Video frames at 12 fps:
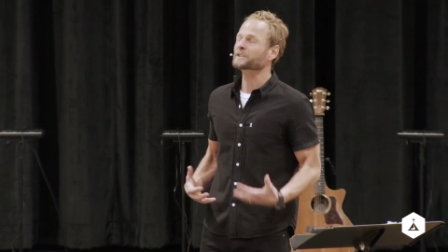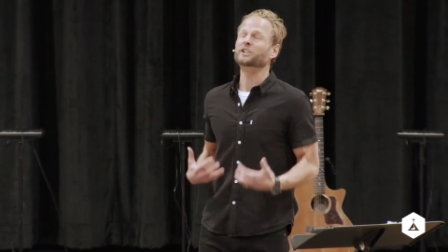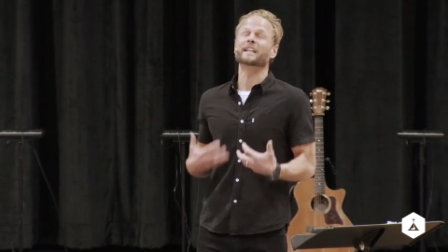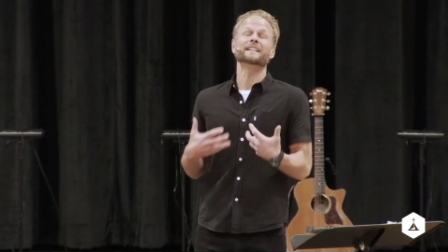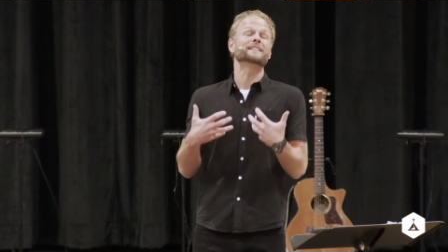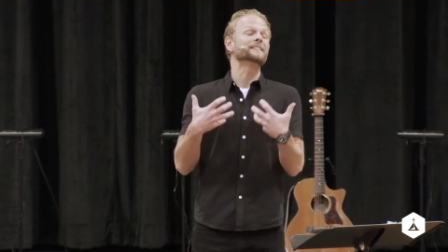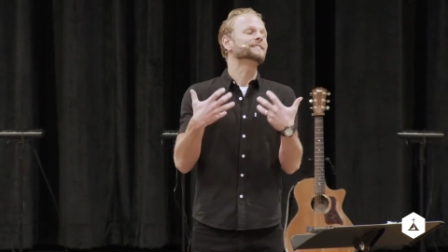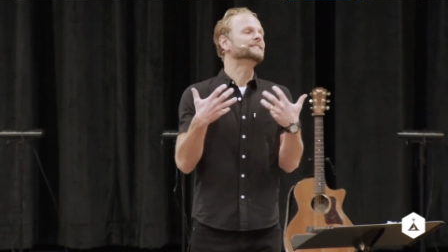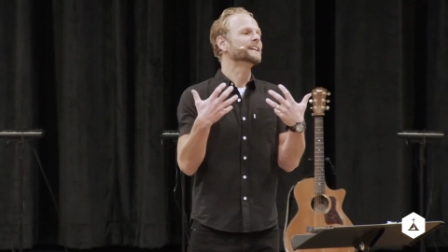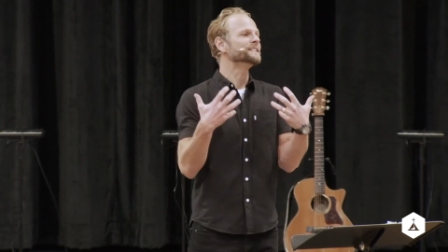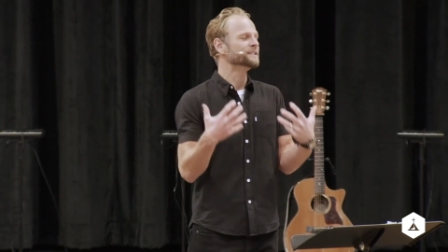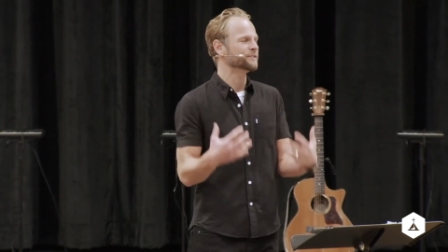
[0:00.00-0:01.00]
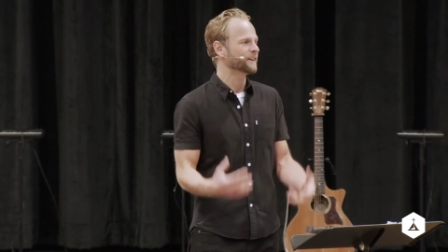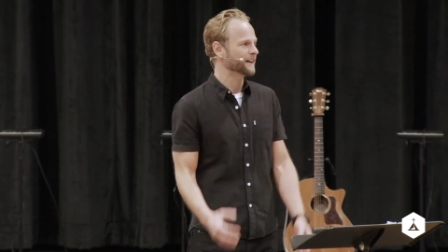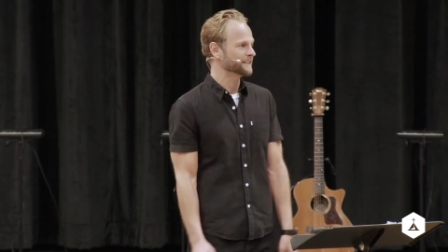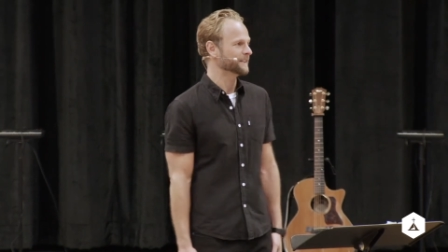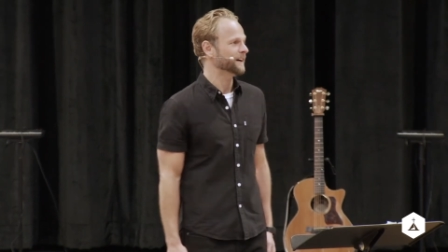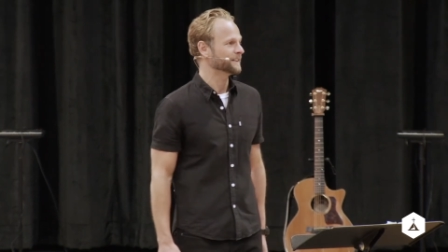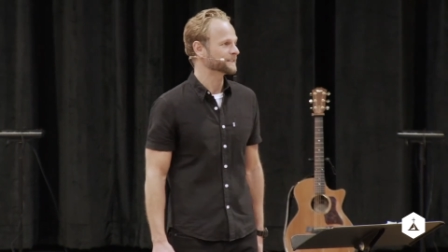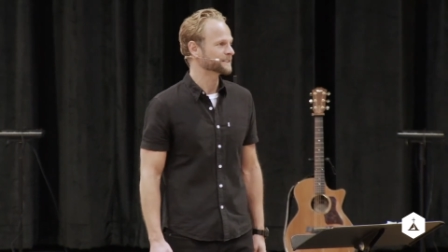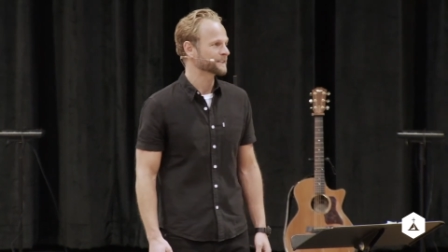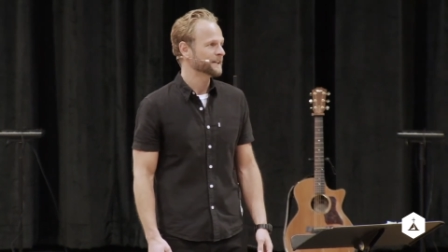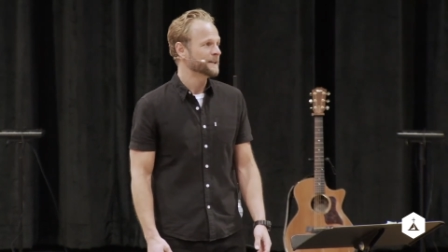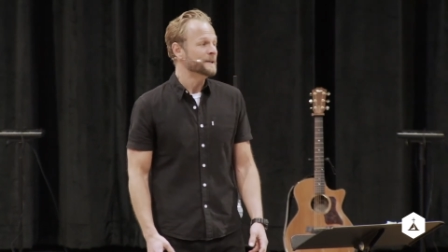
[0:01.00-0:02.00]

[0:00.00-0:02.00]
Jesus dignifies us.